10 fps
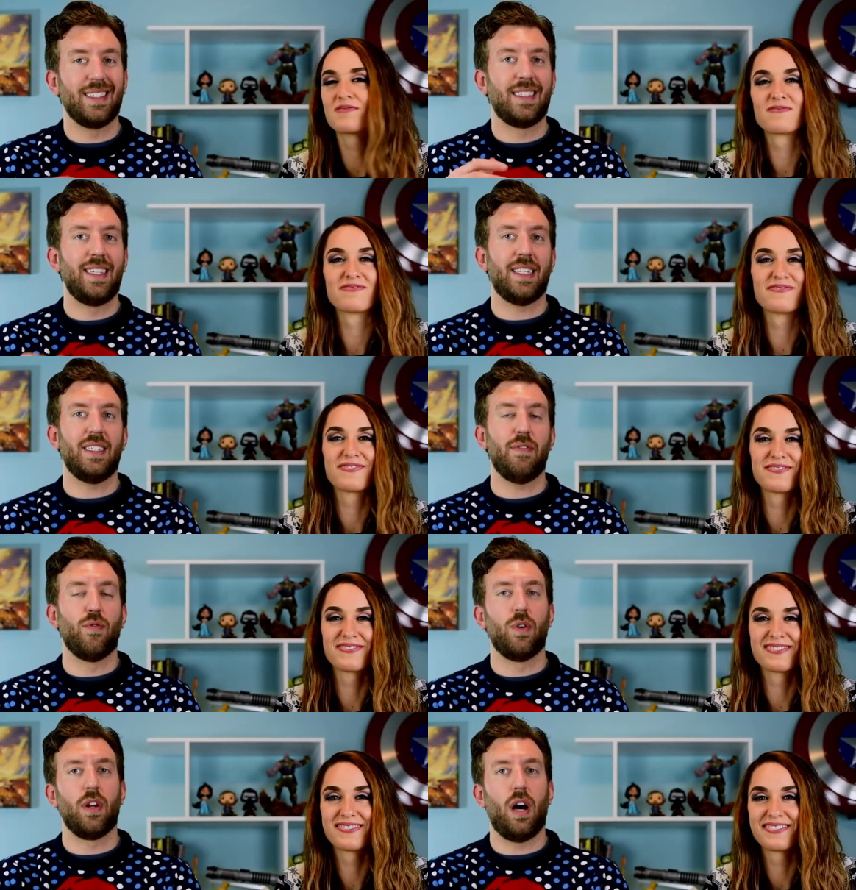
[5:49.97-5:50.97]

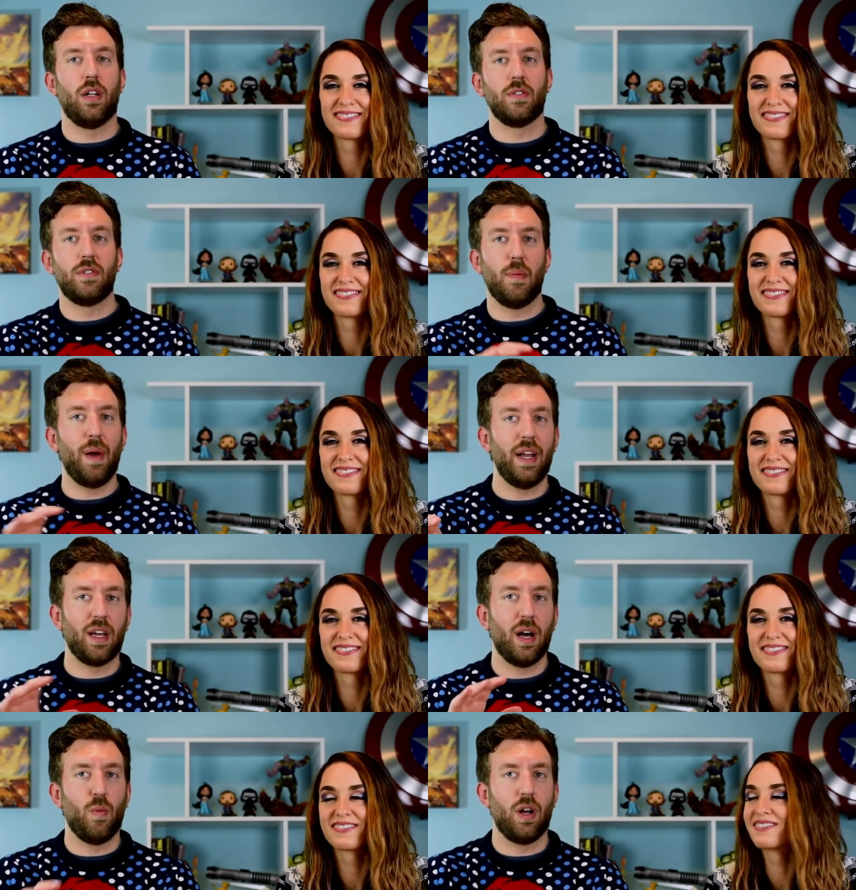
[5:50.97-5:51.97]
Speaker 1: $64
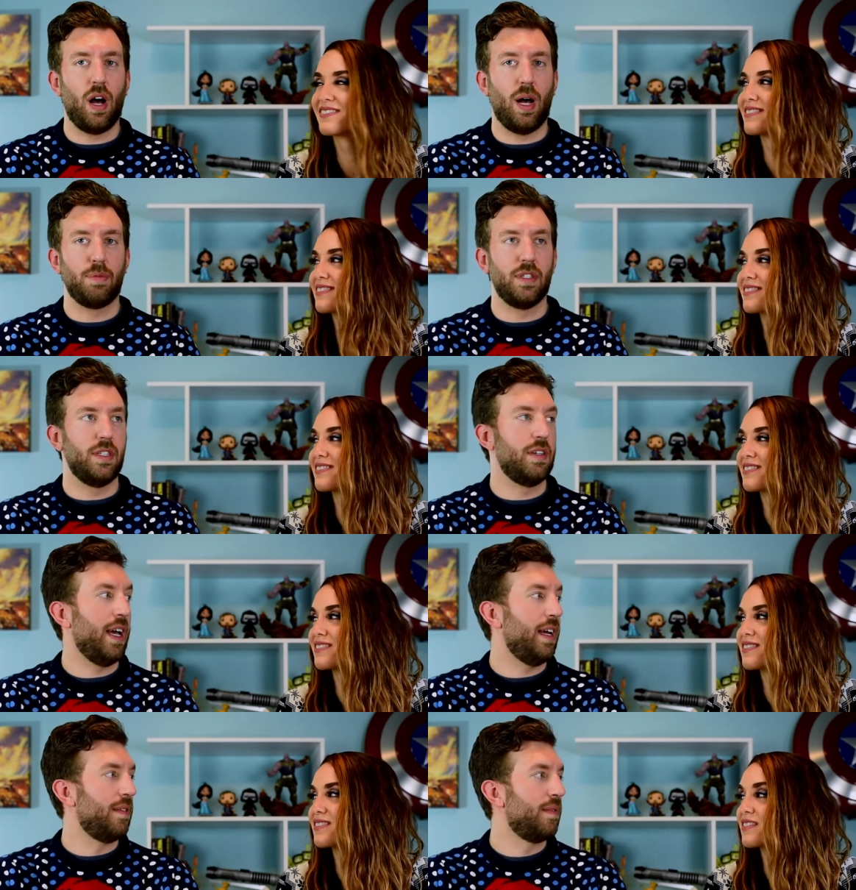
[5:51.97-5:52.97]
depending on what option you
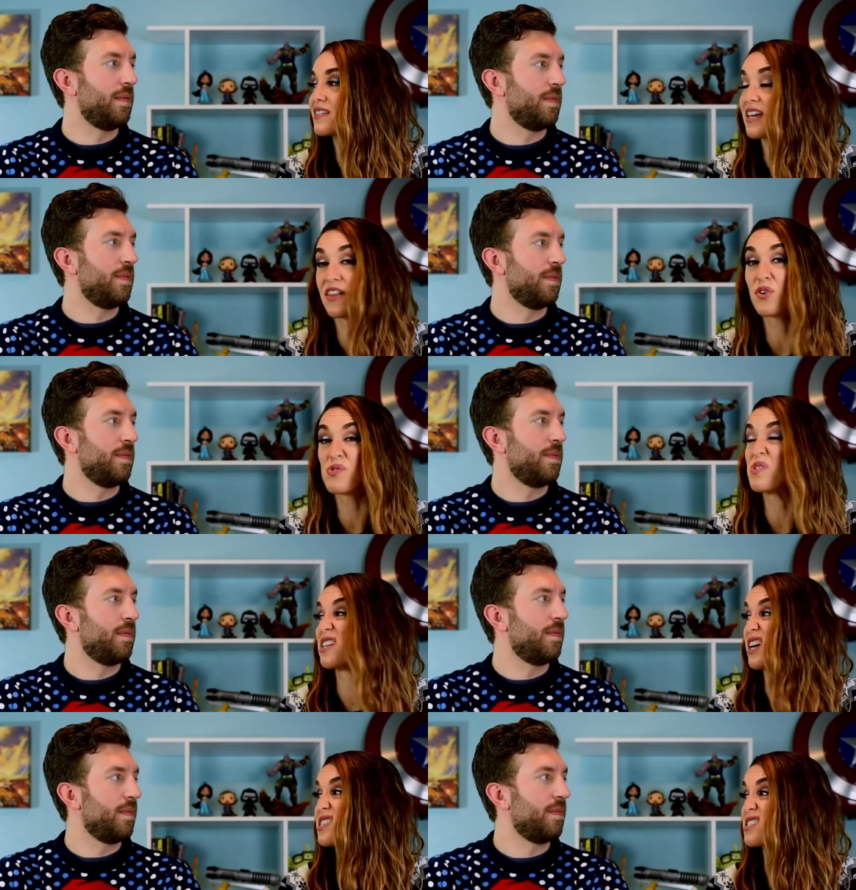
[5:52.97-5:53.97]
get.
Speaker 2: Yeah, it looks
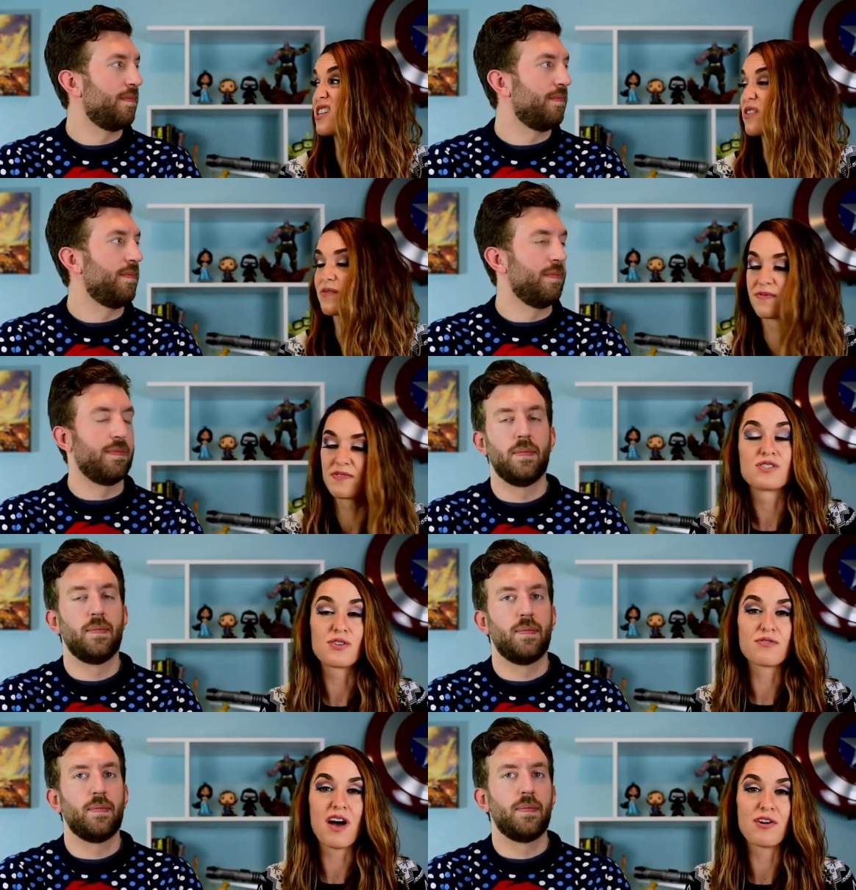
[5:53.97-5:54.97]
really nice too. Mm -hmm.
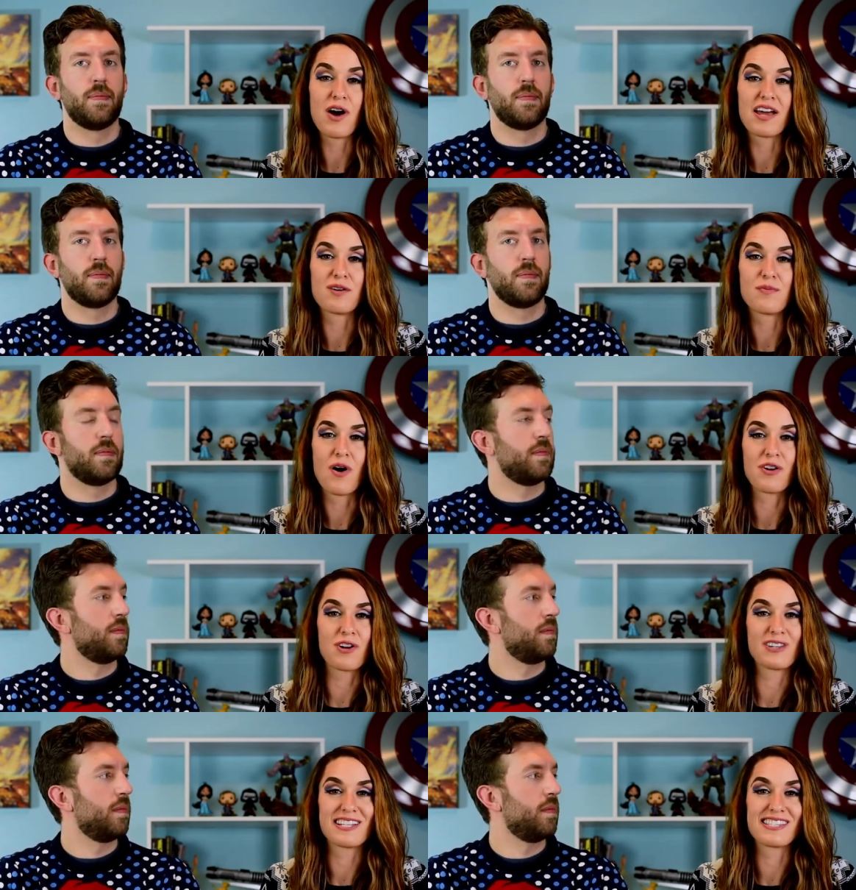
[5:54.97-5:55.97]
So the final item on
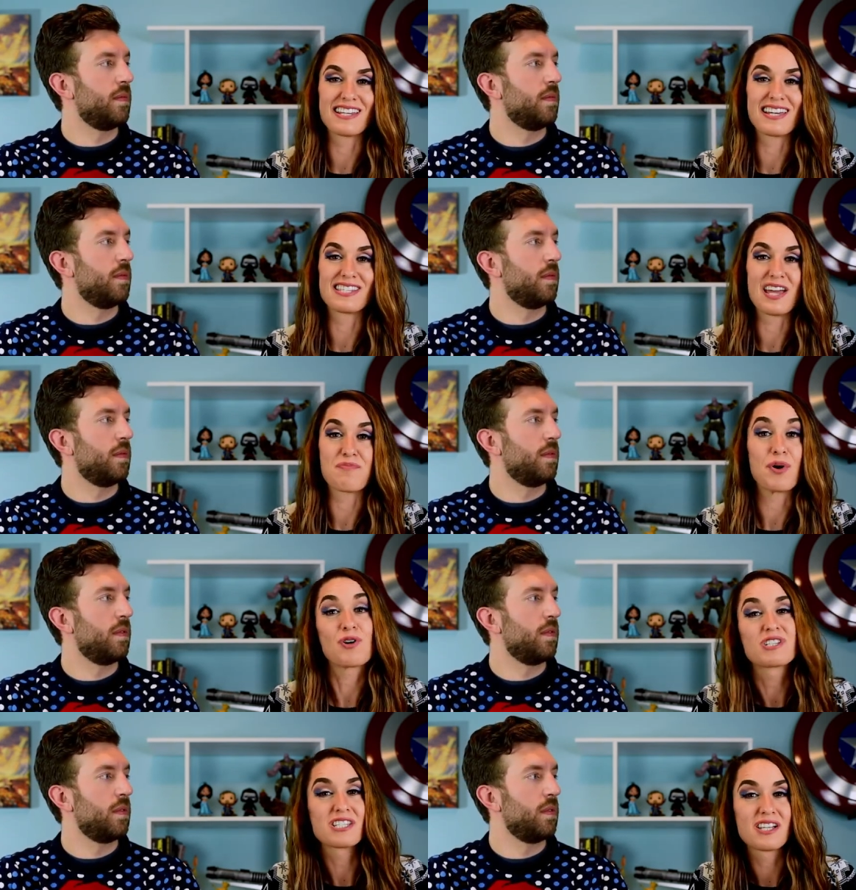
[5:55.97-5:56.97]
our list is a
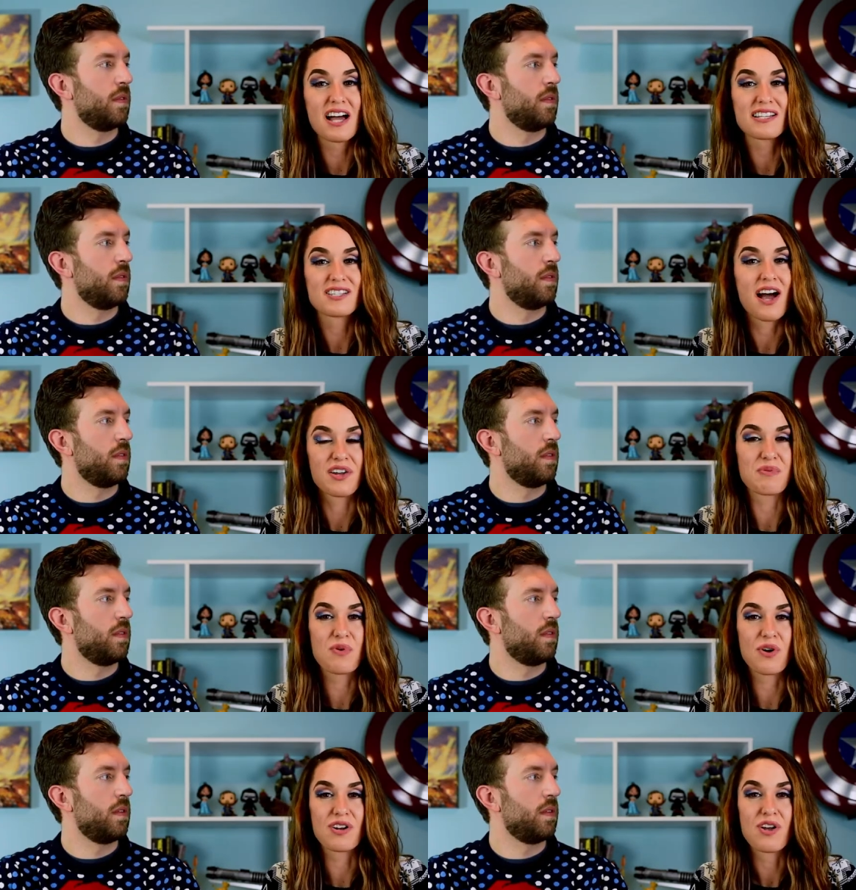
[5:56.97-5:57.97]
personalized
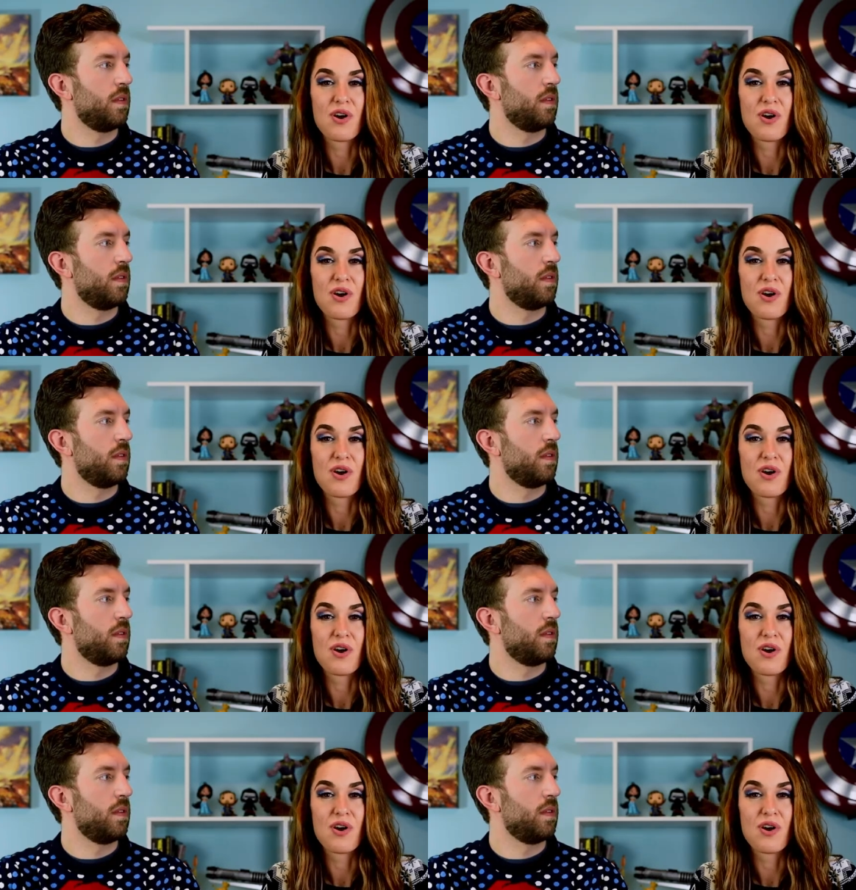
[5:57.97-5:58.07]
cutting board,